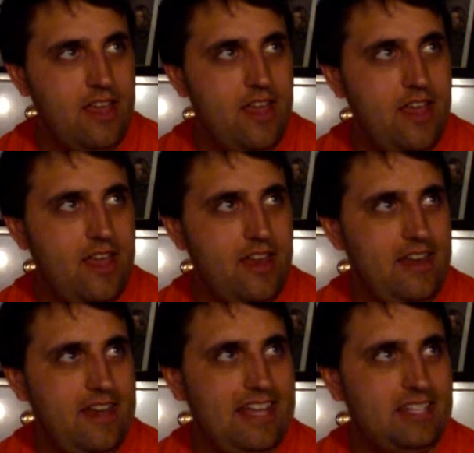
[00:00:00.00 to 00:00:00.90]

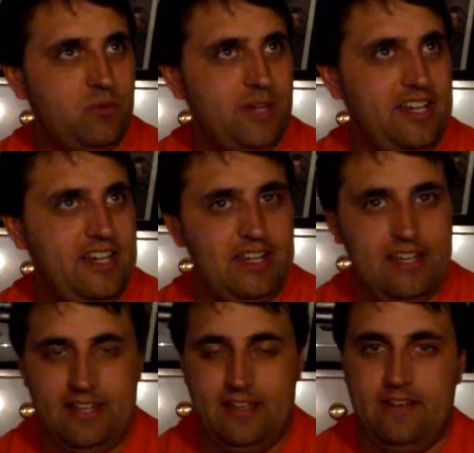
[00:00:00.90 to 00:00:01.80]
And that's when
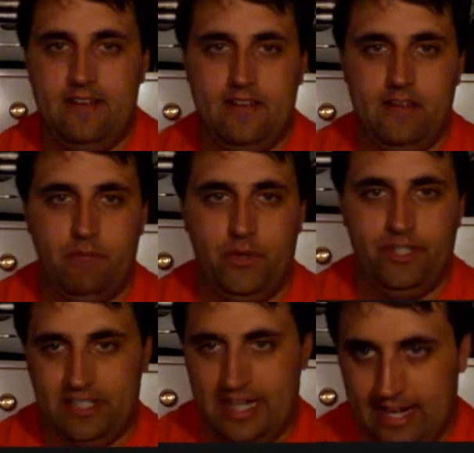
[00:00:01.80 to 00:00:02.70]

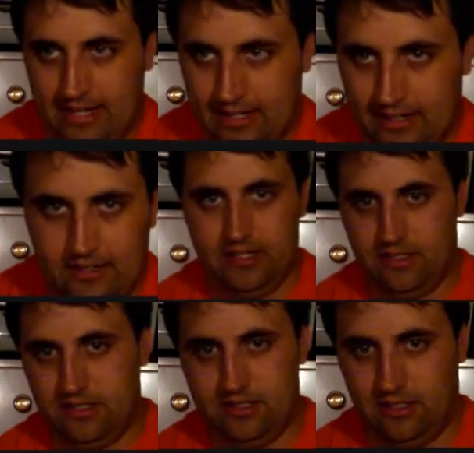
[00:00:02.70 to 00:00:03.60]
Britt
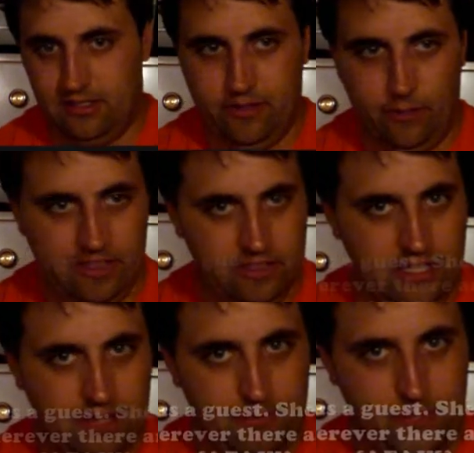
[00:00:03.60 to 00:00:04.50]
Ekland suddenly runs
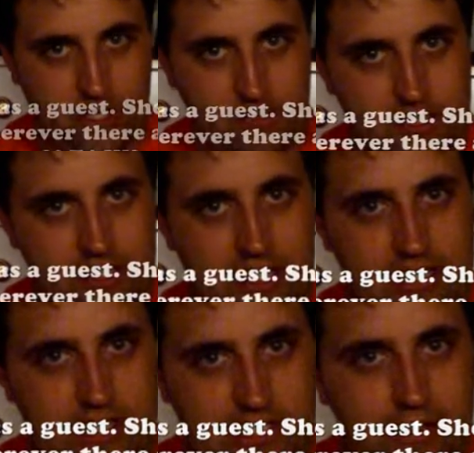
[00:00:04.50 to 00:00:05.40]
up to him and
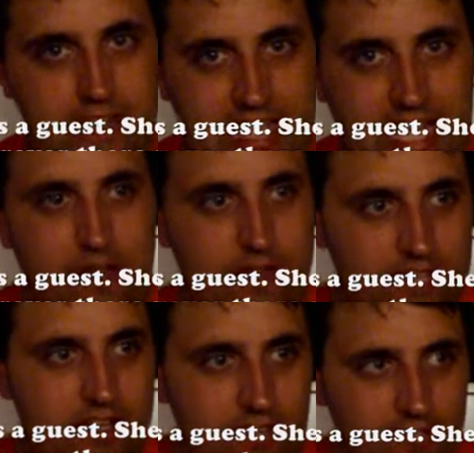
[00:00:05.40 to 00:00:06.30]
says,
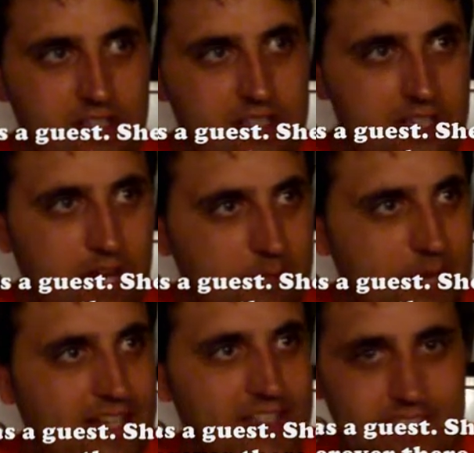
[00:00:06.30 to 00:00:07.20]
David, come
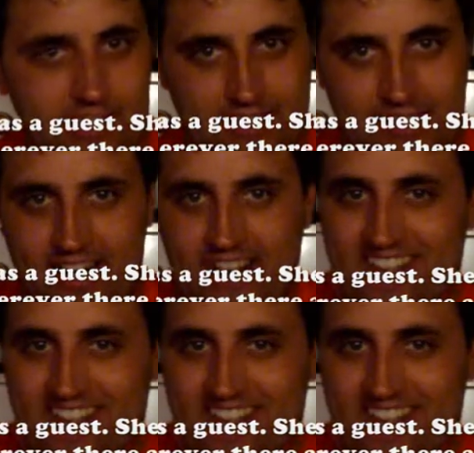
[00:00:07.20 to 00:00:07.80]
back and sit here."